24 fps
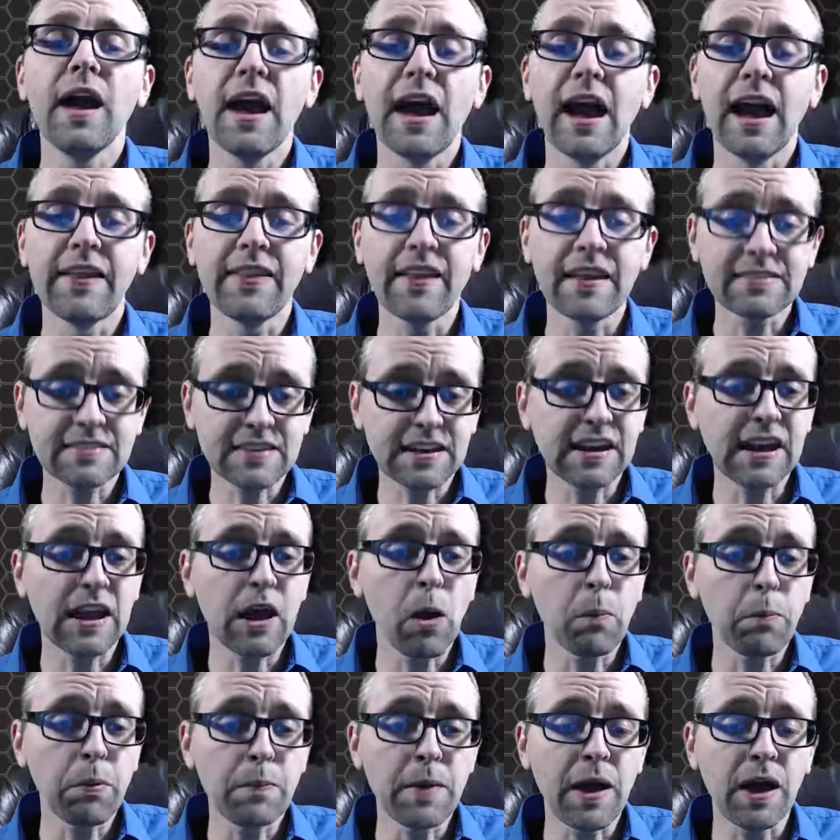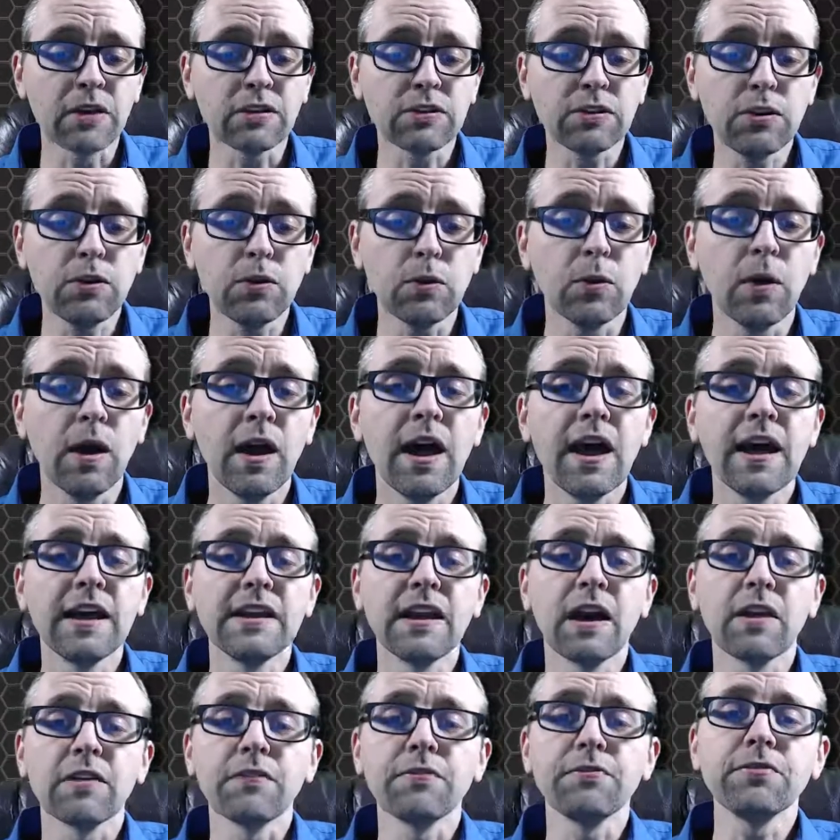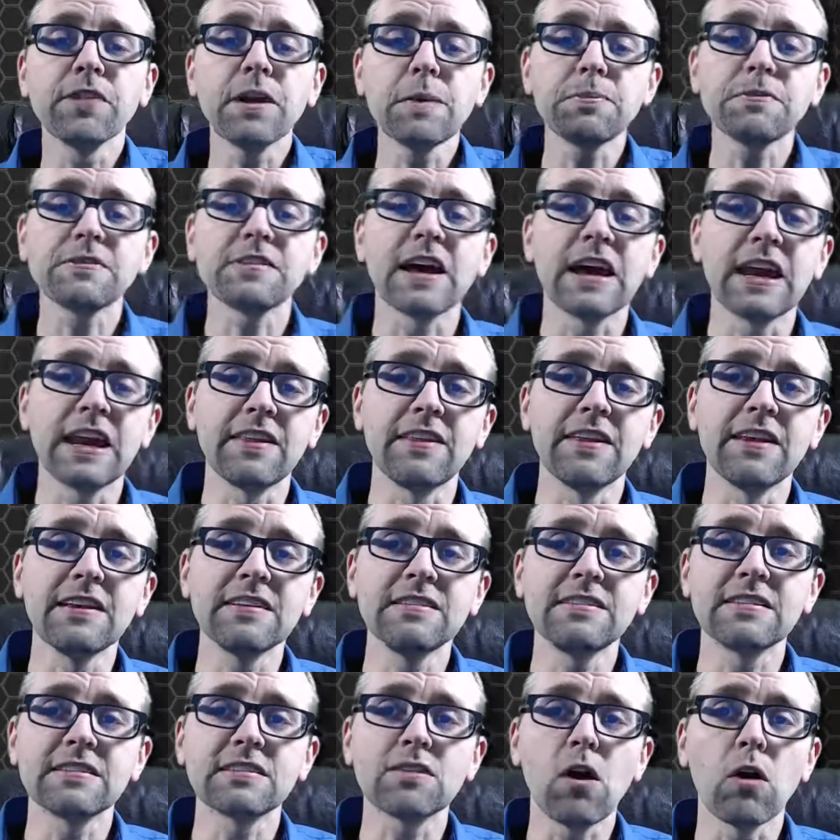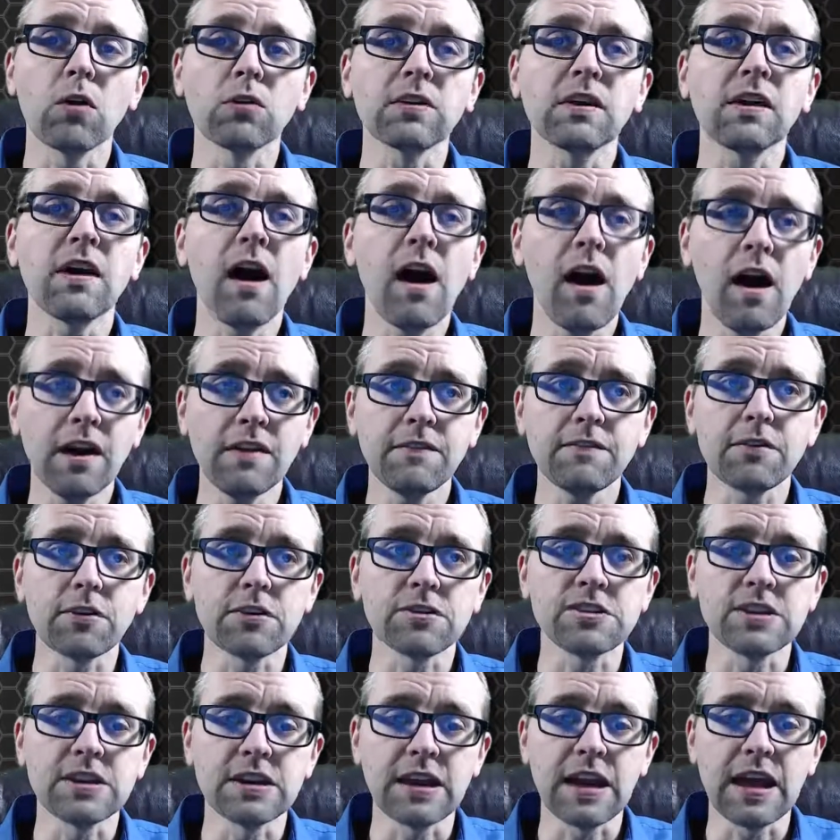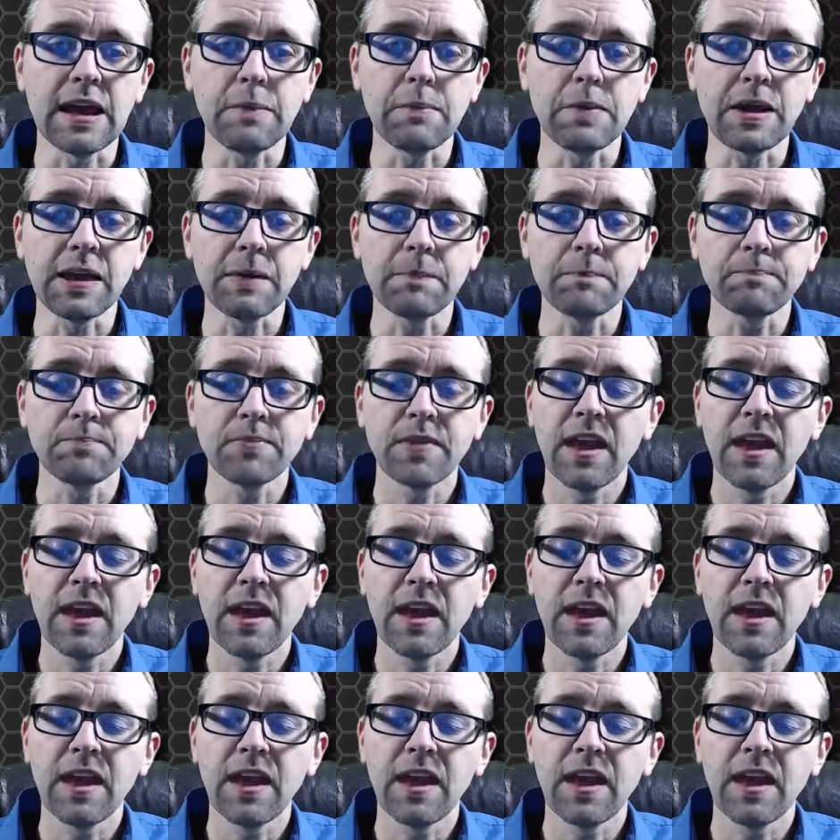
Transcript: And that's going to help them out too. Now, the flip side of this is called convergent naming.